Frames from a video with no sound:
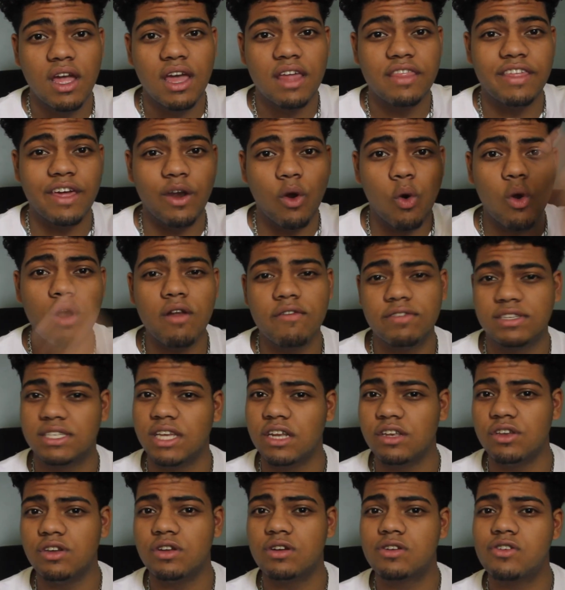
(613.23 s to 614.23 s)
then all of a
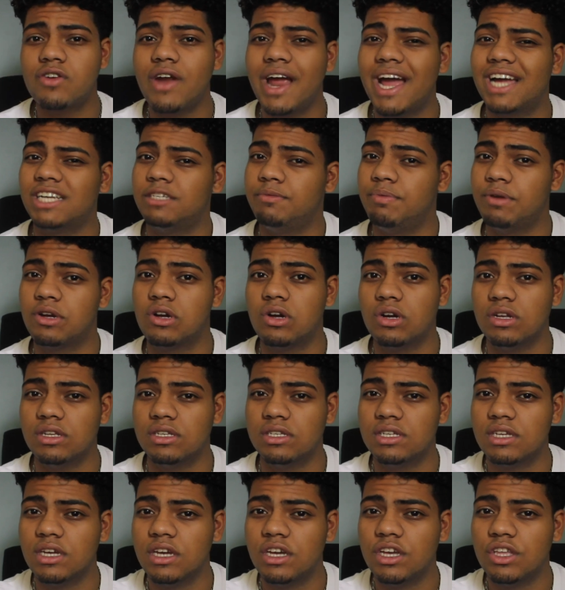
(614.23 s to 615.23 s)
sudden you crash
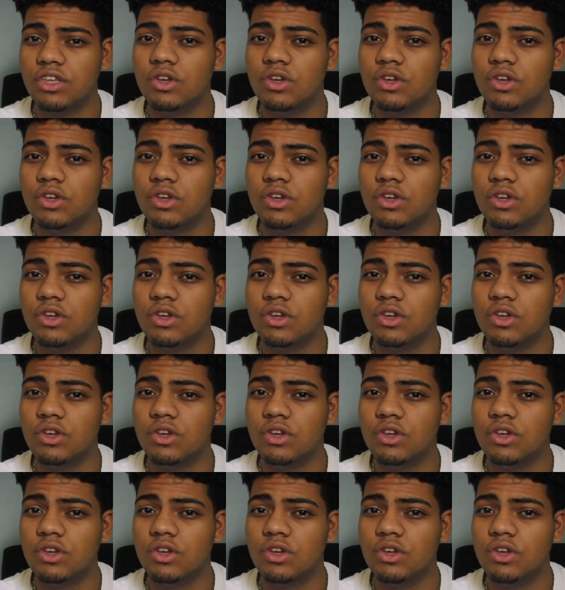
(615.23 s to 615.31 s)
because